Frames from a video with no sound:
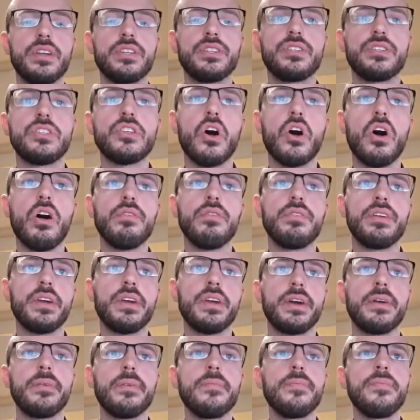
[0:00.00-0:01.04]
to solve
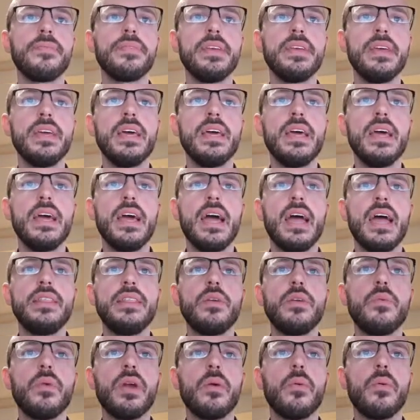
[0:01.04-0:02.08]
here. And
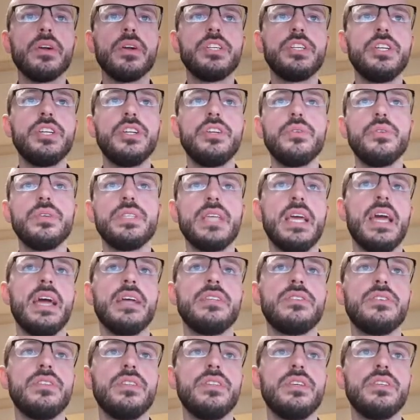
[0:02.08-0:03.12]
then what I want you to do is
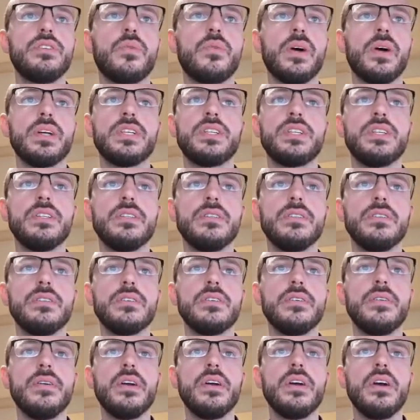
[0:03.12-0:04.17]
answer these questions.
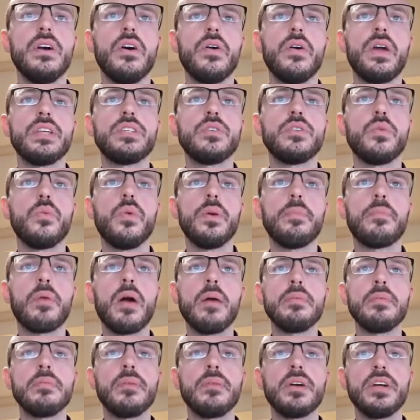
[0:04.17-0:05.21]
Okay, so what
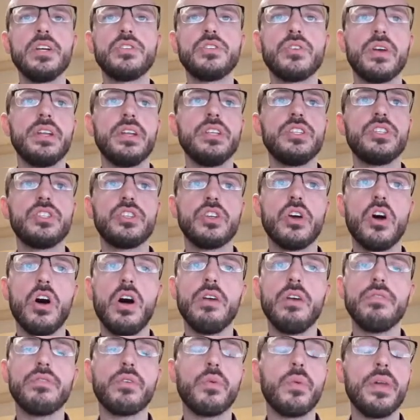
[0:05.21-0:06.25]
problem are you trying to
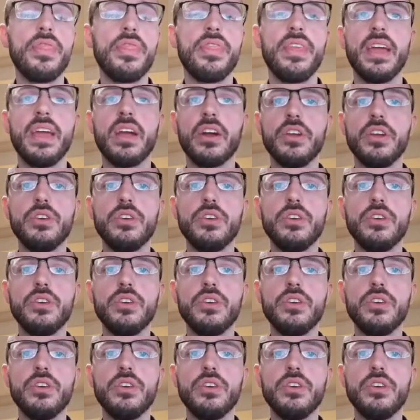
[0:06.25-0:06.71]
solve, or what thing are